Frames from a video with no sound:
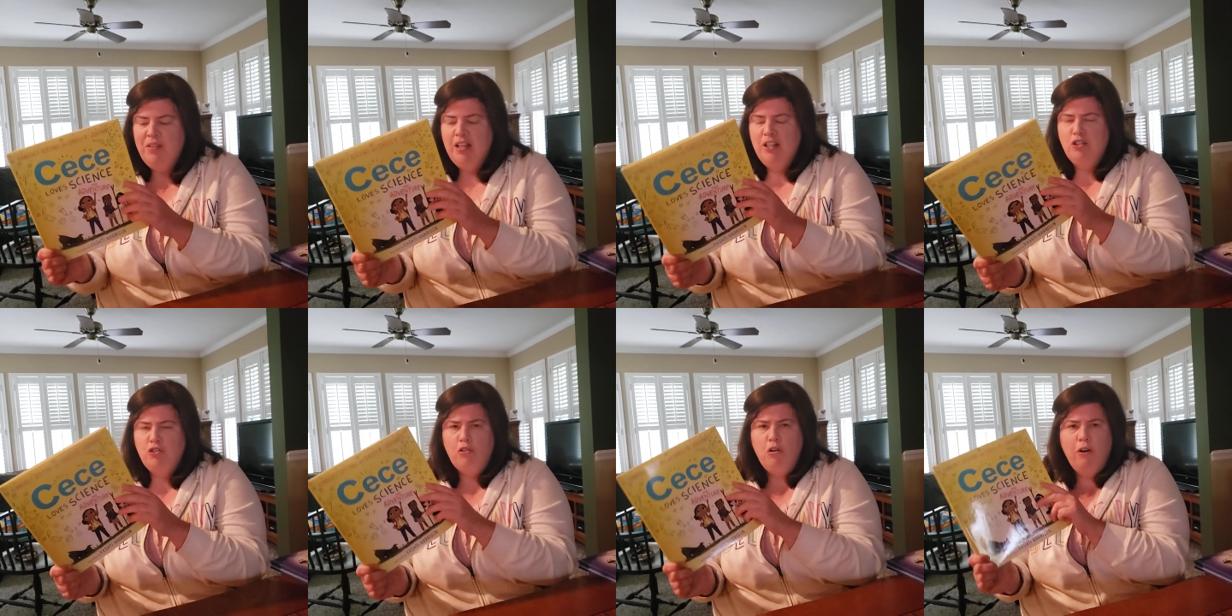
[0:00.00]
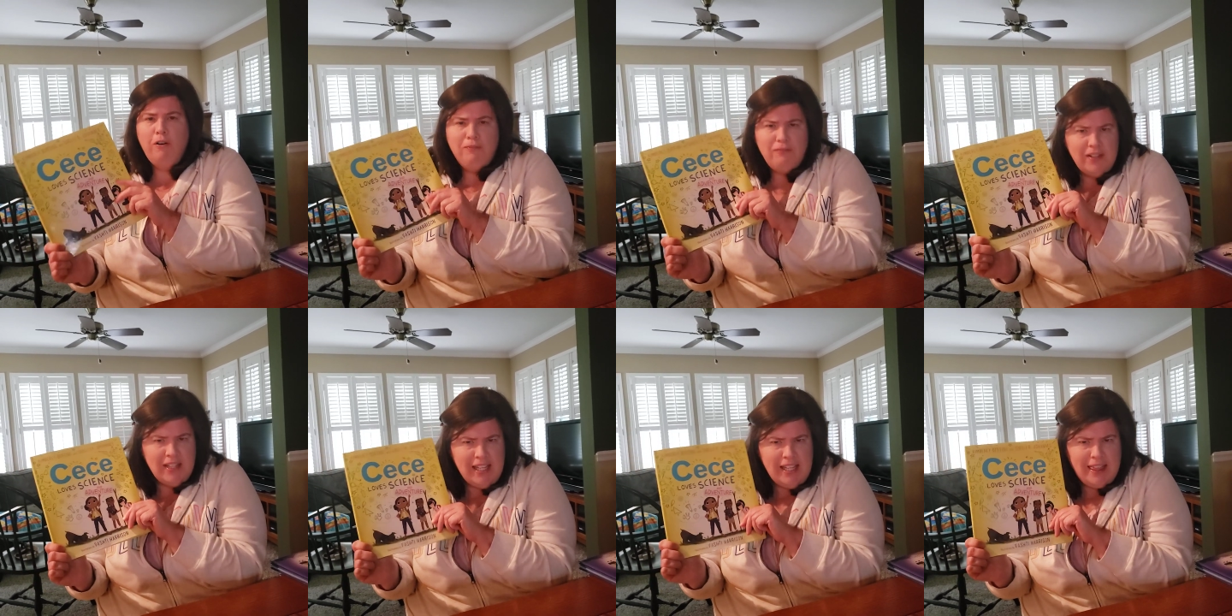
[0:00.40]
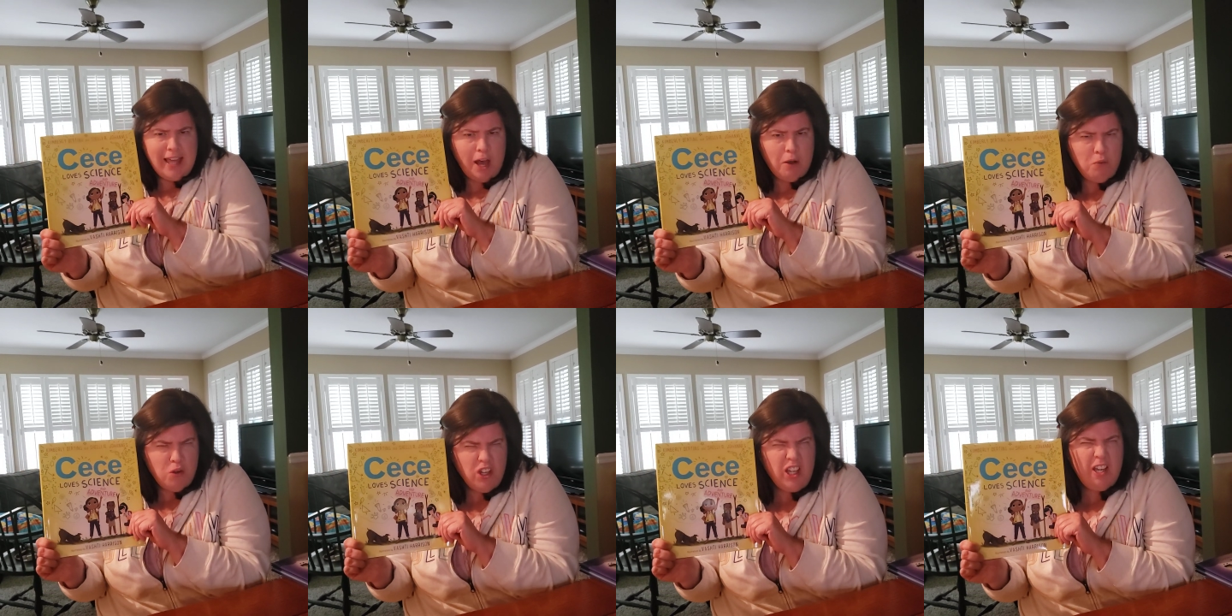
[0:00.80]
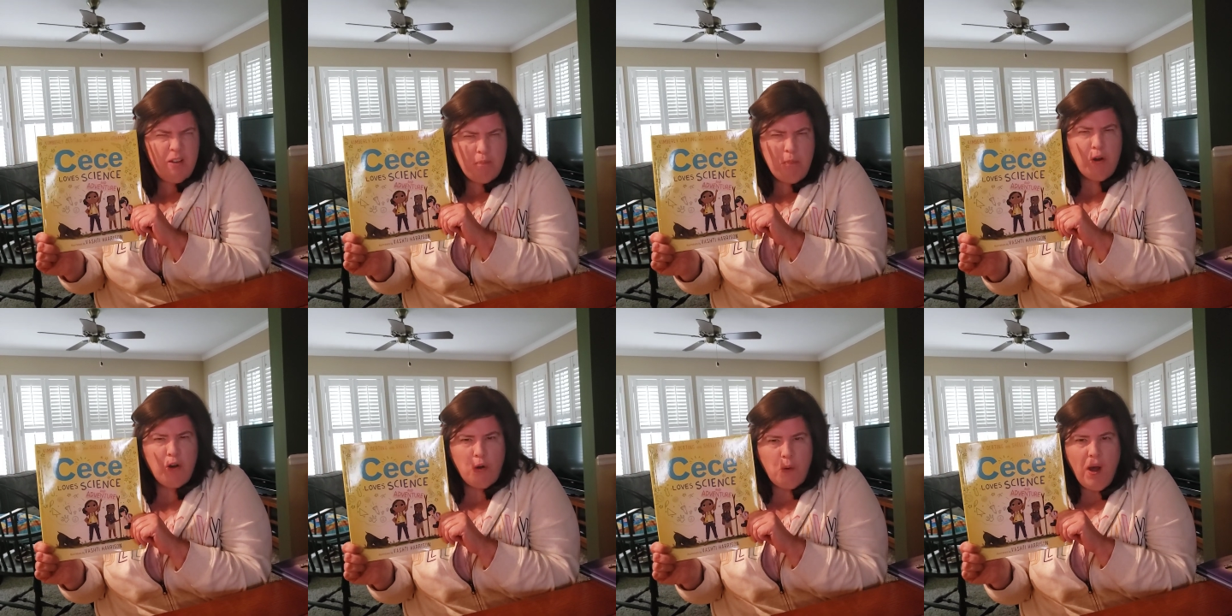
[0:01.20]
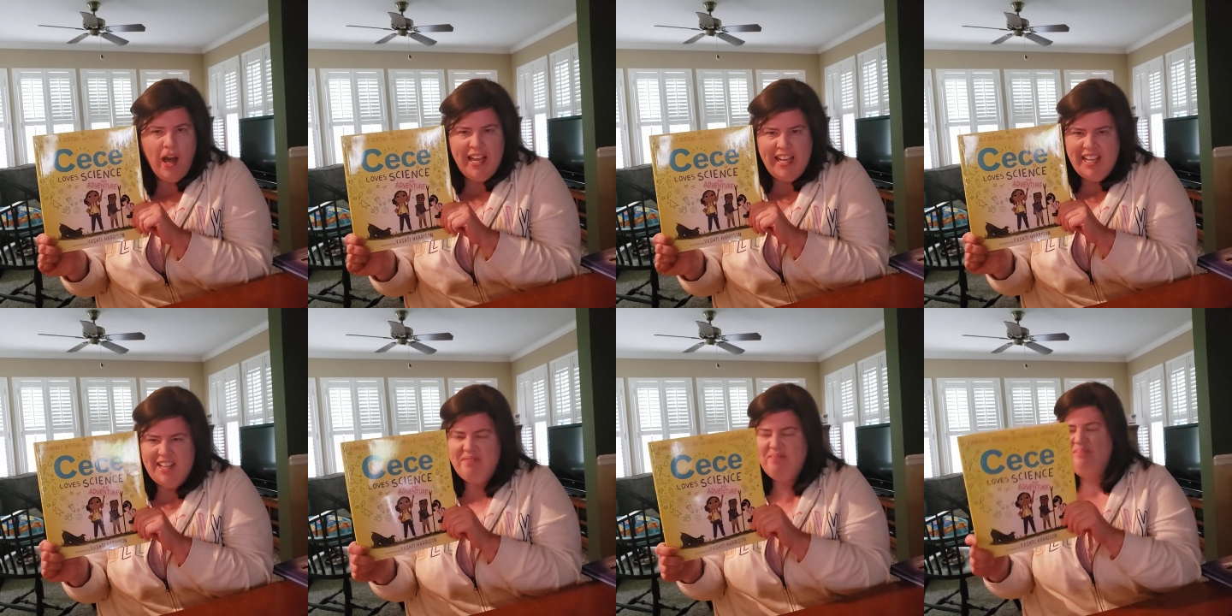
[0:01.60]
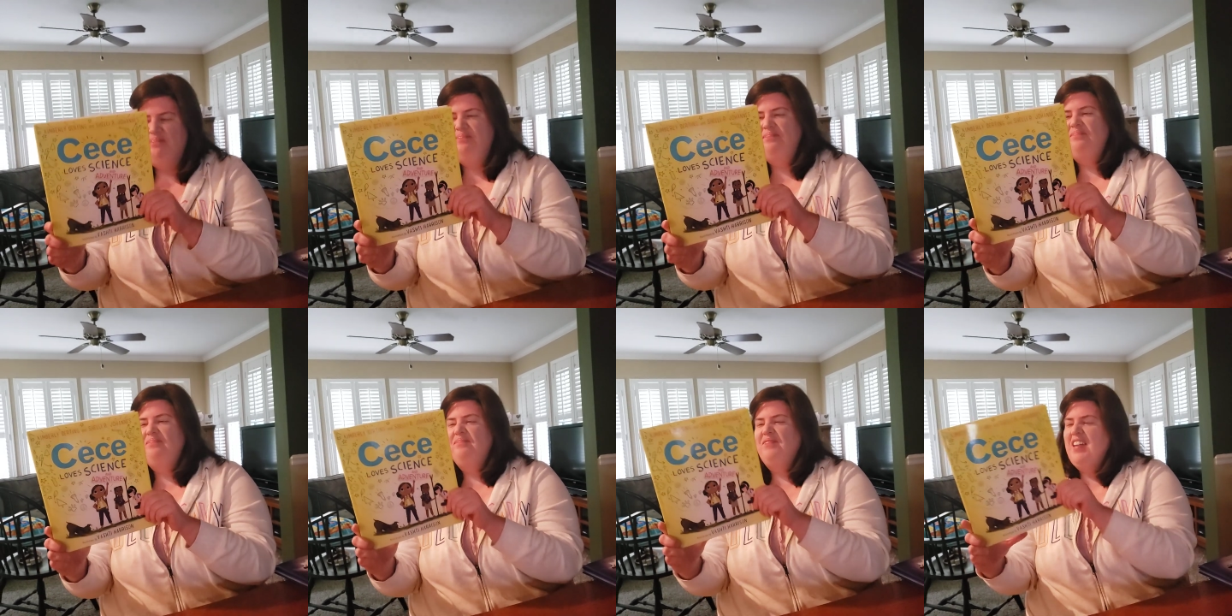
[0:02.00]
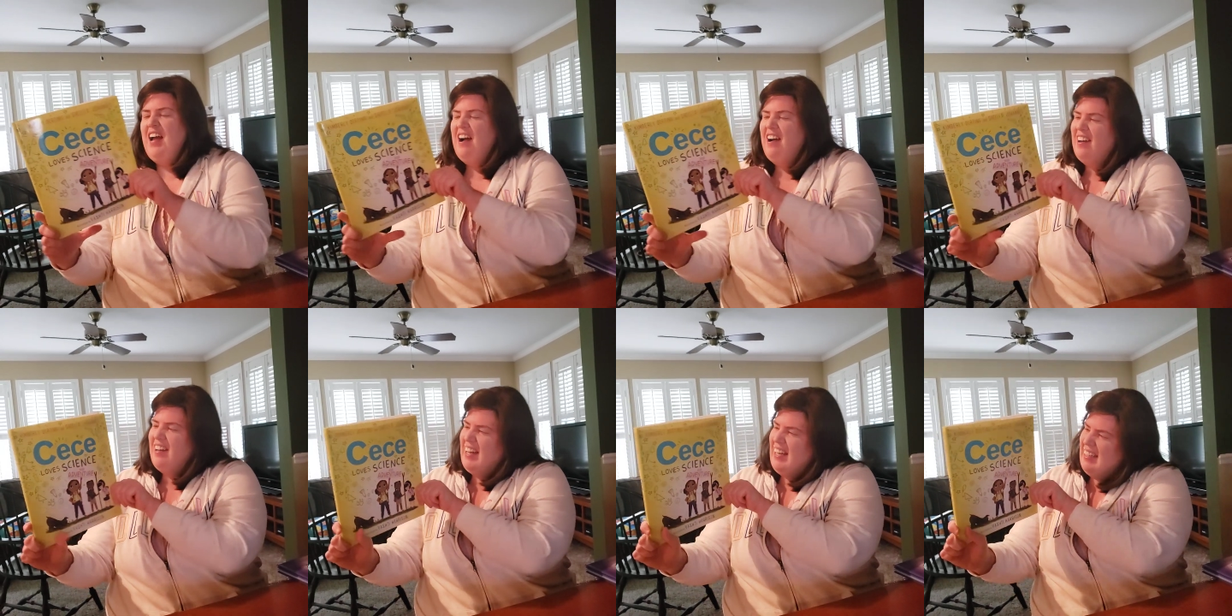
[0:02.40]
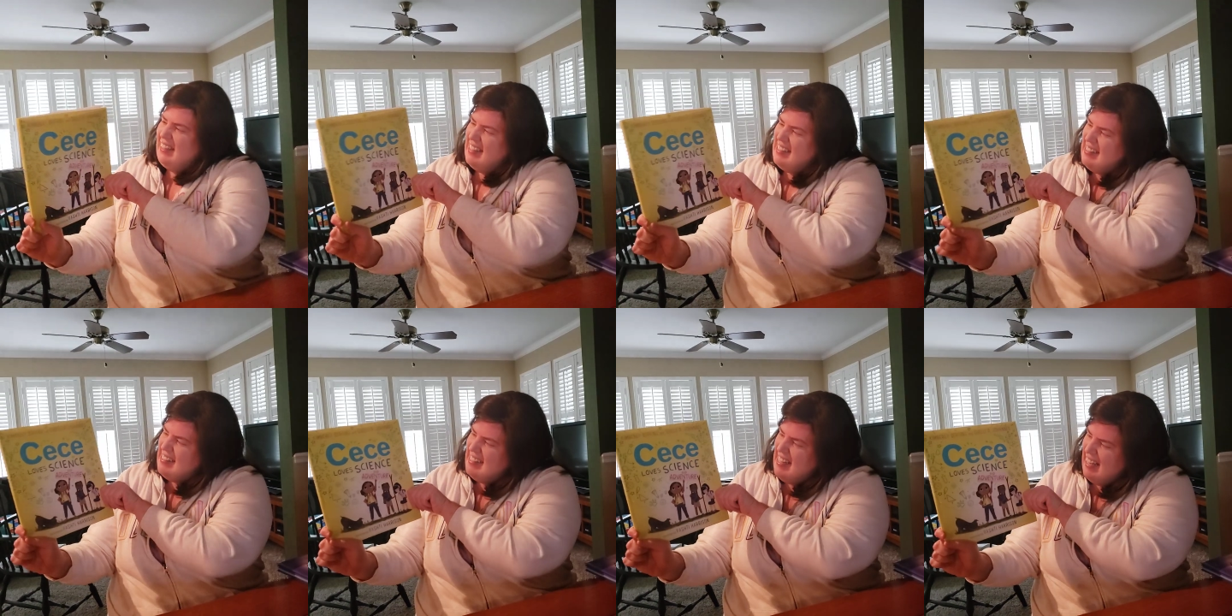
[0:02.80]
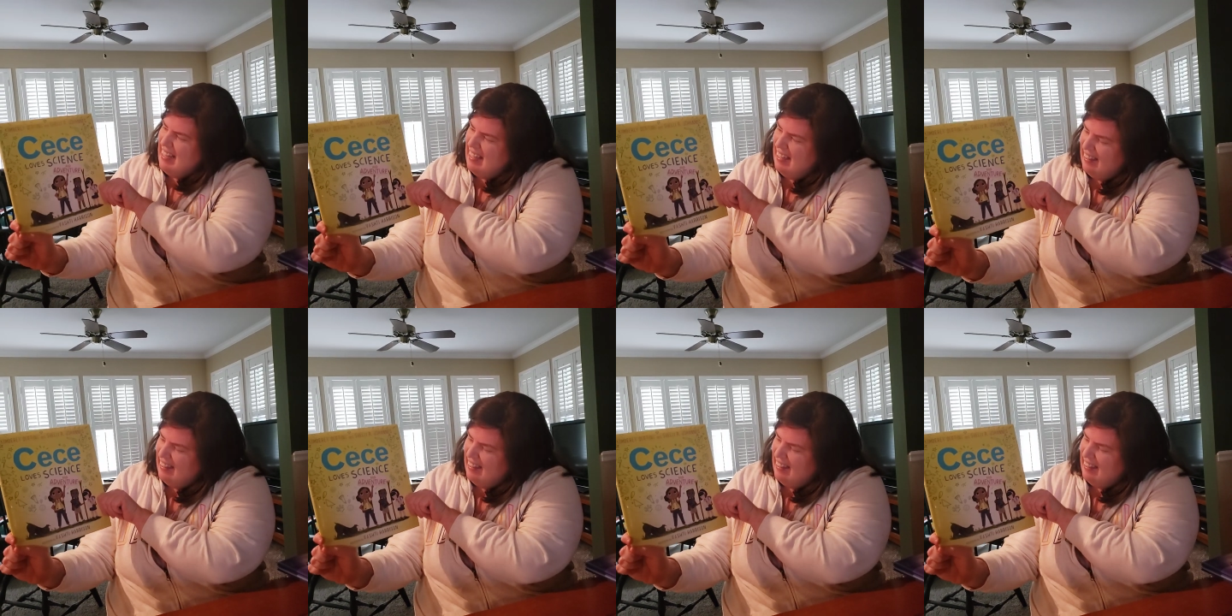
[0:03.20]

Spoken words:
So hopefully that will keep her quiet. All right, let's take a